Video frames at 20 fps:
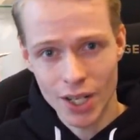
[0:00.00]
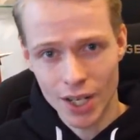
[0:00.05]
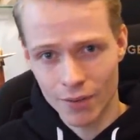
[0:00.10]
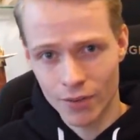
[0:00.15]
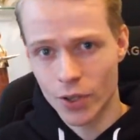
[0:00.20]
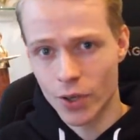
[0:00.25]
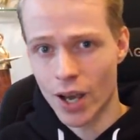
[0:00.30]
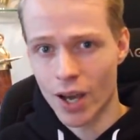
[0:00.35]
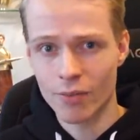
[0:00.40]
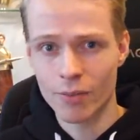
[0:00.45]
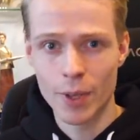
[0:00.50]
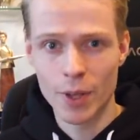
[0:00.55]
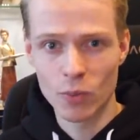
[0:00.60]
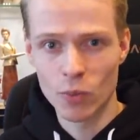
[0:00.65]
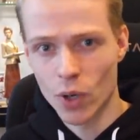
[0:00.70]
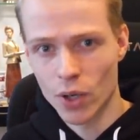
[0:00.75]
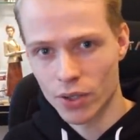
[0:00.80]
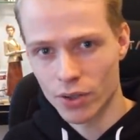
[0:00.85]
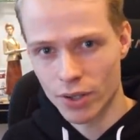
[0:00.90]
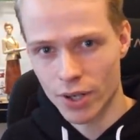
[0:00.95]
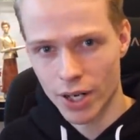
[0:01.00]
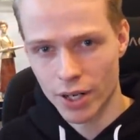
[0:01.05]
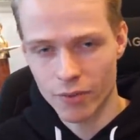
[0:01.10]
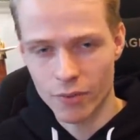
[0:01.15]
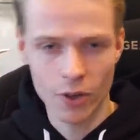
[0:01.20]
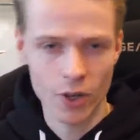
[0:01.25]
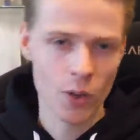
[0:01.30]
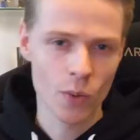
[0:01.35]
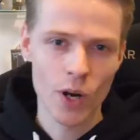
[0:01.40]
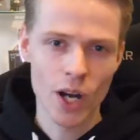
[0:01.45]
If you have been wondering
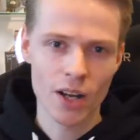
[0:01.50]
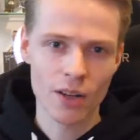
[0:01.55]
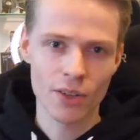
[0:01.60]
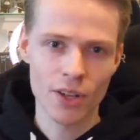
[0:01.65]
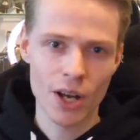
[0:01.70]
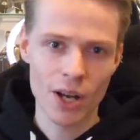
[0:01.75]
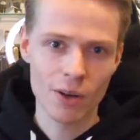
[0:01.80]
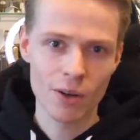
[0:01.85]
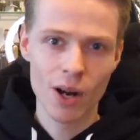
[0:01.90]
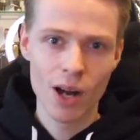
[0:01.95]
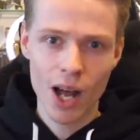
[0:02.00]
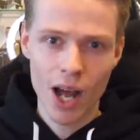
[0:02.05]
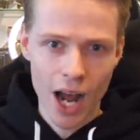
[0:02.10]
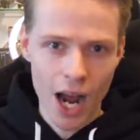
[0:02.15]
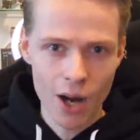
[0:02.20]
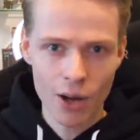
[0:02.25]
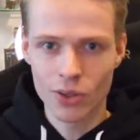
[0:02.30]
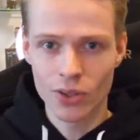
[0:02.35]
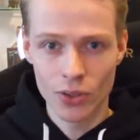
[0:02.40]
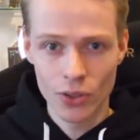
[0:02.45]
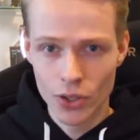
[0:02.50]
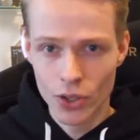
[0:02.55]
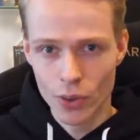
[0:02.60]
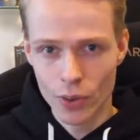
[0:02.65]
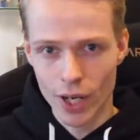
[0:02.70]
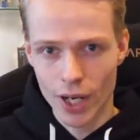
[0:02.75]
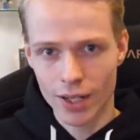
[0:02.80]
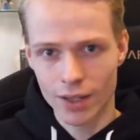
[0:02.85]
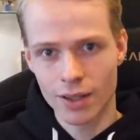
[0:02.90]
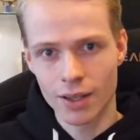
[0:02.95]
for a while now how to
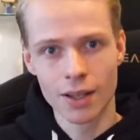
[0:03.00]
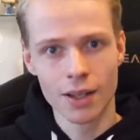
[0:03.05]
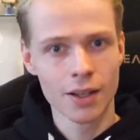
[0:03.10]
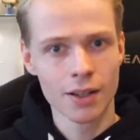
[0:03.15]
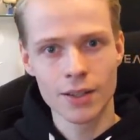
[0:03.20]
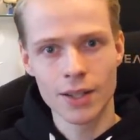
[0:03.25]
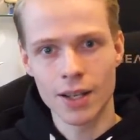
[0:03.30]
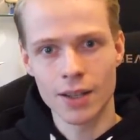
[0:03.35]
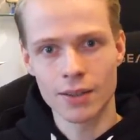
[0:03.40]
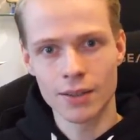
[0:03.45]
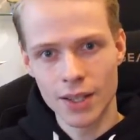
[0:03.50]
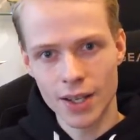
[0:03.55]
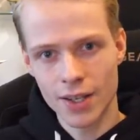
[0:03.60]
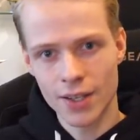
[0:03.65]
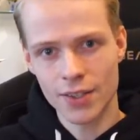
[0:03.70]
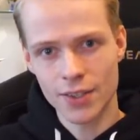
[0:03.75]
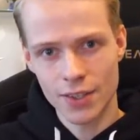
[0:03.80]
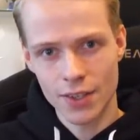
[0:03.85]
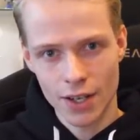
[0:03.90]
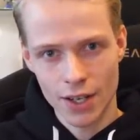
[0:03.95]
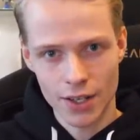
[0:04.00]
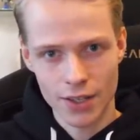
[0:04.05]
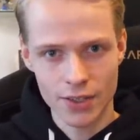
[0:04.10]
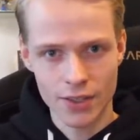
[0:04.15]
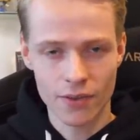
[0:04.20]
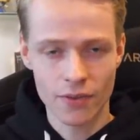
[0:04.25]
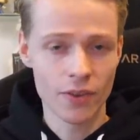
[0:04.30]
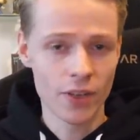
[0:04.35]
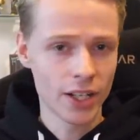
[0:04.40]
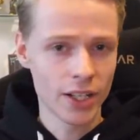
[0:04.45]
do it, then this is
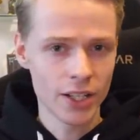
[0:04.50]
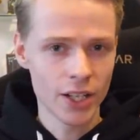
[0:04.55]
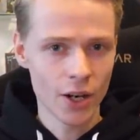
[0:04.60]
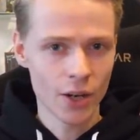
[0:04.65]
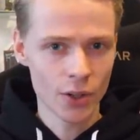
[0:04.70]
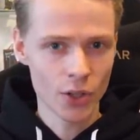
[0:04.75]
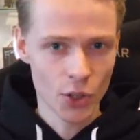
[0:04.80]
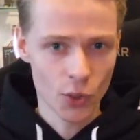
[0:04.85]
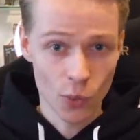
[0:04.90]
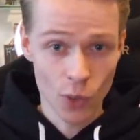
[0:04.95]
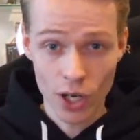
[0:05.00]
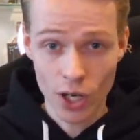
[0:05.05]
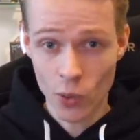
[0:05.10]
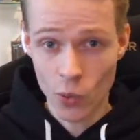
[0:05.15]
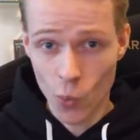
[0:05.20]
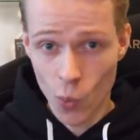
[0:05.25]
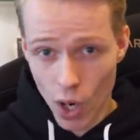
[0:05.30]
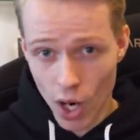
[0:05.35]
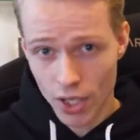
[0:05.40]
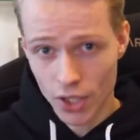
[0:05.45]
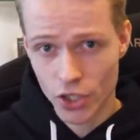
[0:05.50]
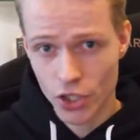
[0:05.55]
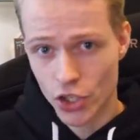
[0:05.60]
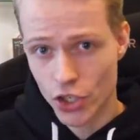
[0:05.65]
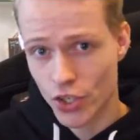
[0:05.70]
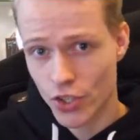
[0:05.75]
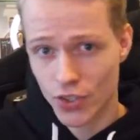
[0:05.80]
the video you want to watch.